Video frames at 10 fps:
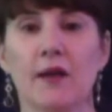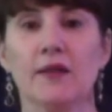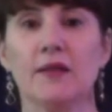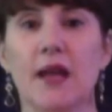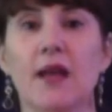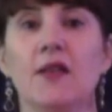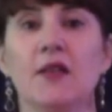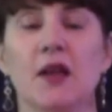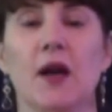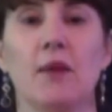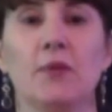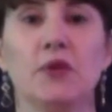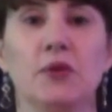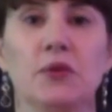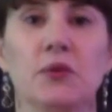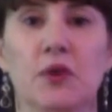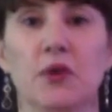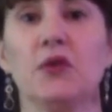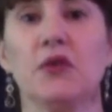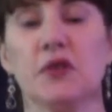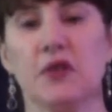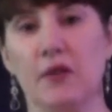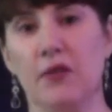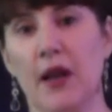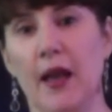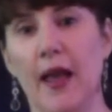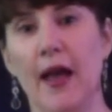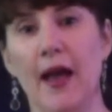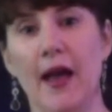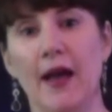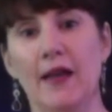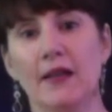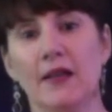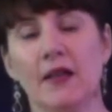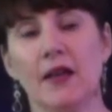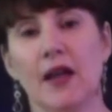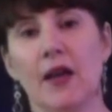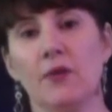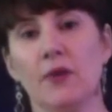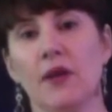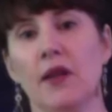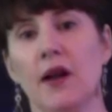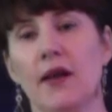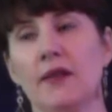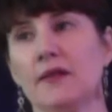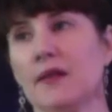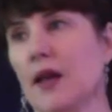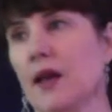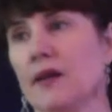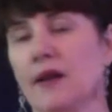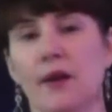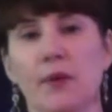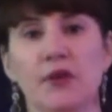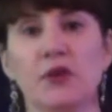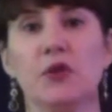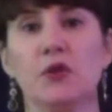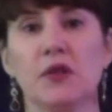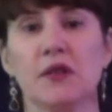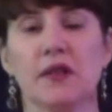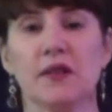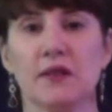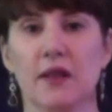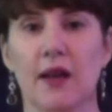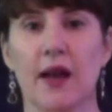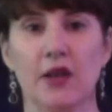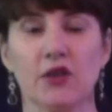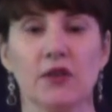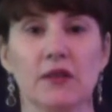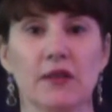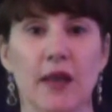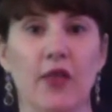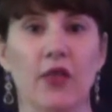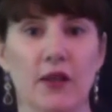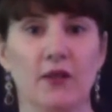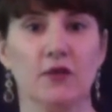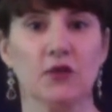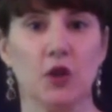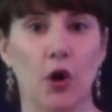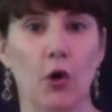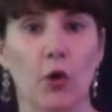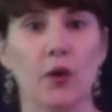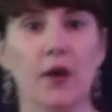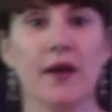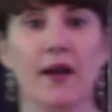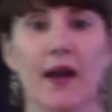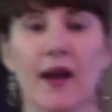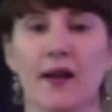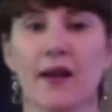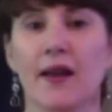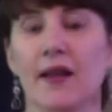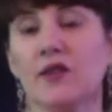taking the time to reduce the stuff that I had and realized that I wasn't using this, that I actually let things go. And